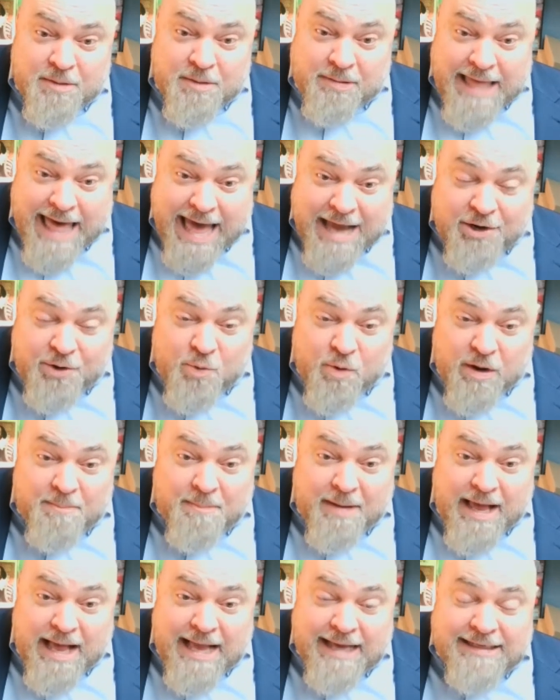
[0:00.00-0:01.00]
blacker one
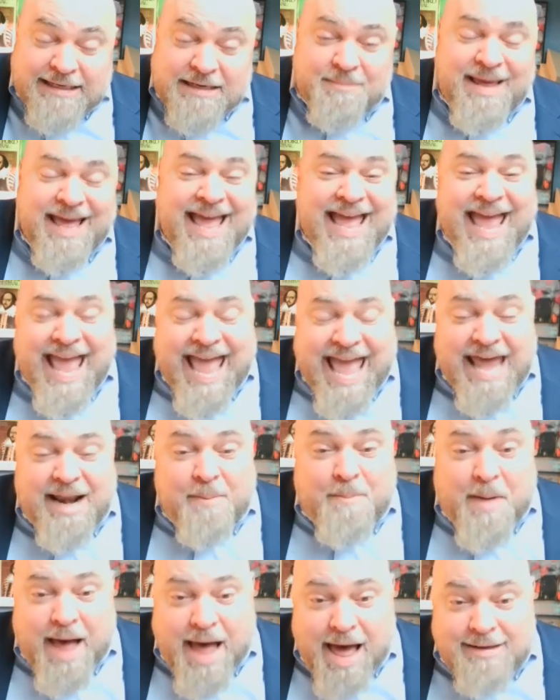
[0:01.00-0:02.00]
behind him, and
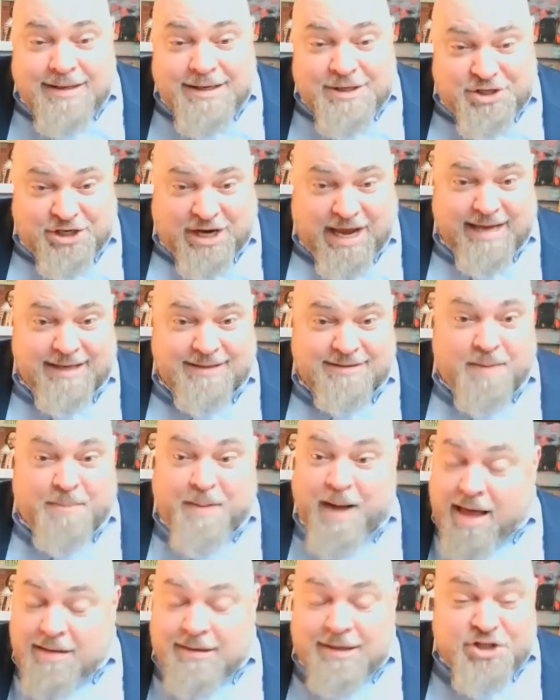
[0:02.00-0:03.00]

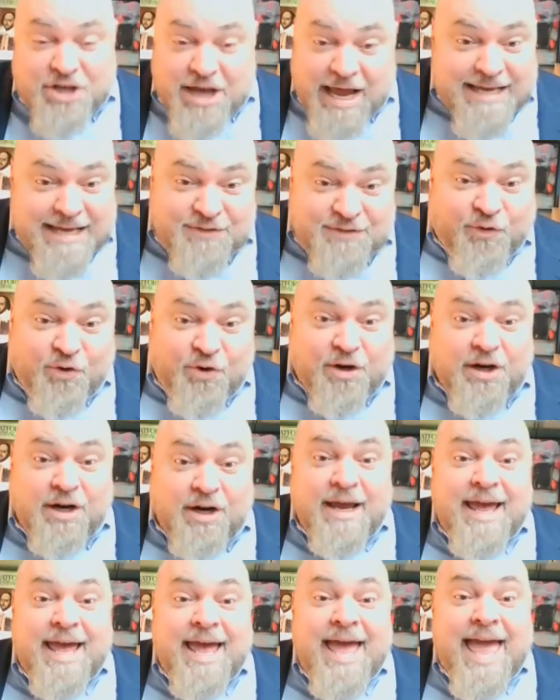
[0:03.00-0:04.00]
apologize
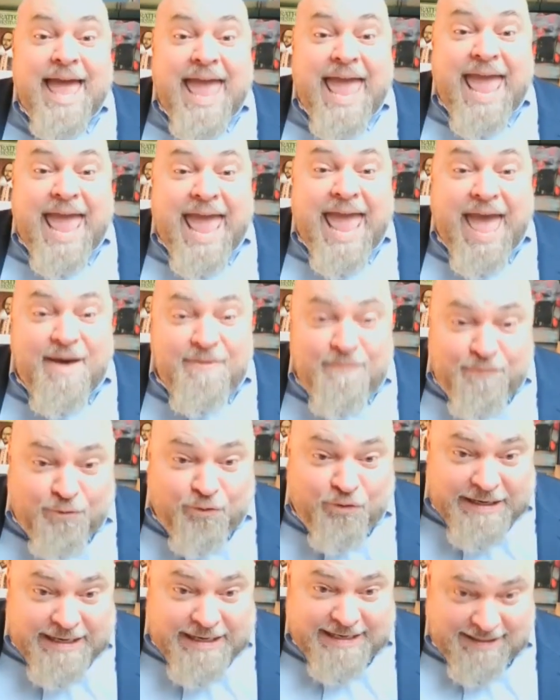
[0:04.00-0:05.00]
for
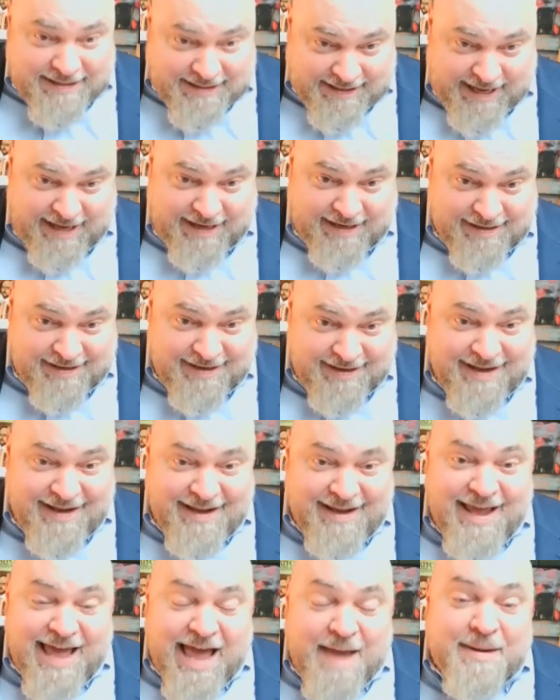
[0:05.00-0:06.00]
everything.
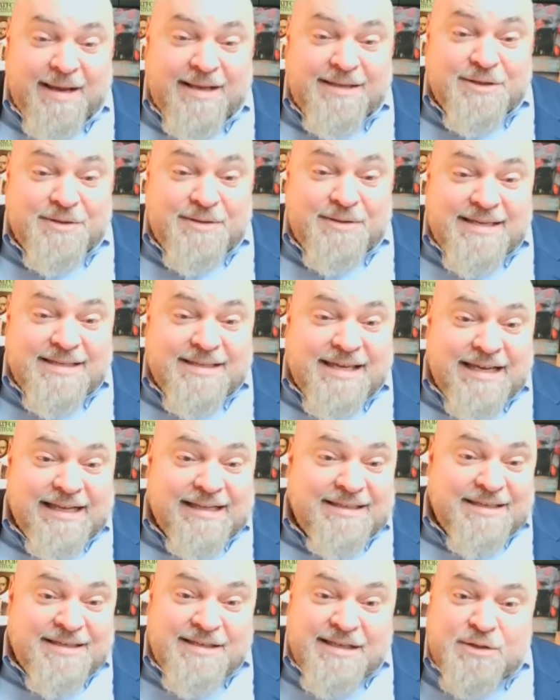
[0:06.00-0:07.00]
I mean, so these
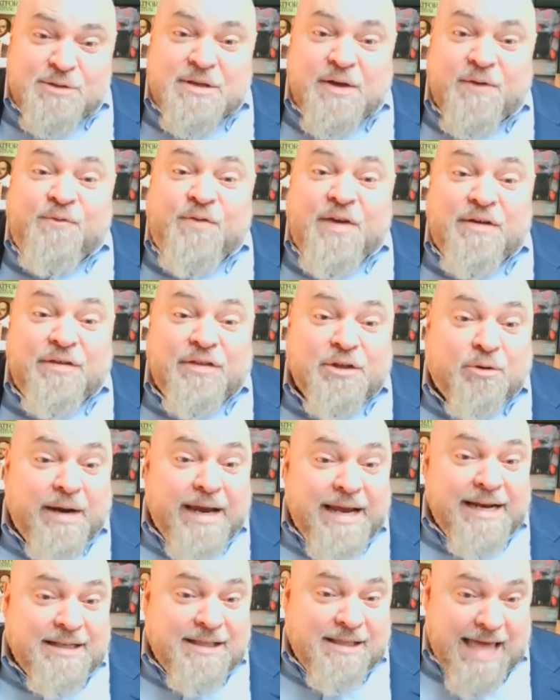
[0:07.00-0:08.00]
kids, this is a 5th
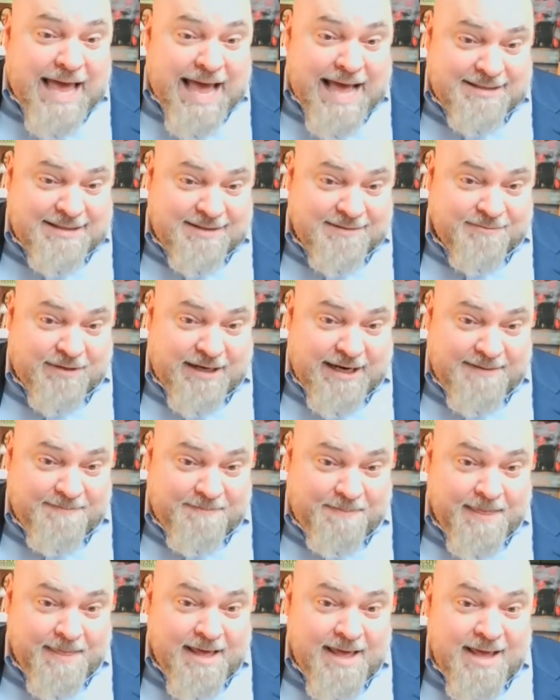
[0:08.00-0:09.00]
grade class,
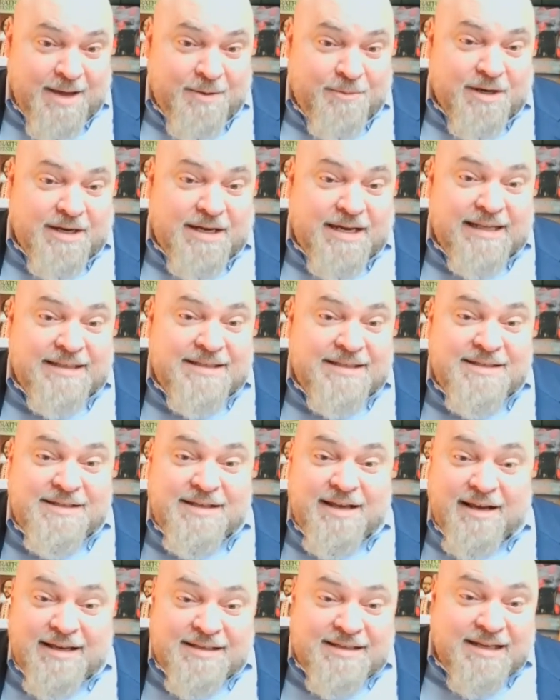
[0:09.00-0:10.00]
right? Where kids as
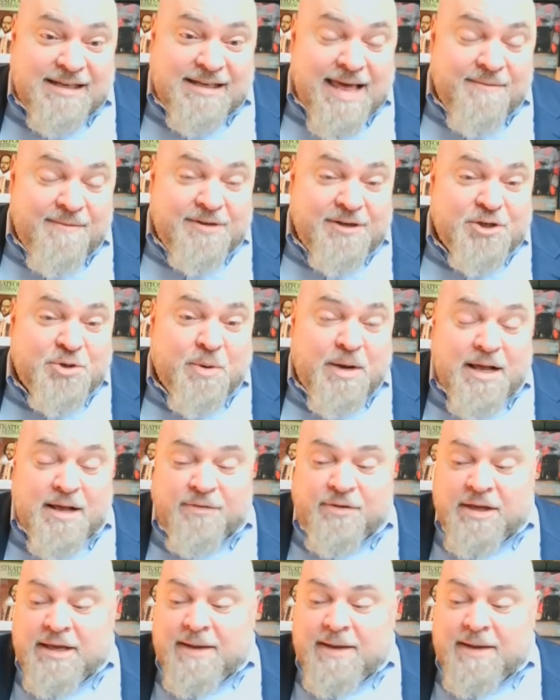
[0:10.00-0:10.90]
young as 11 or 12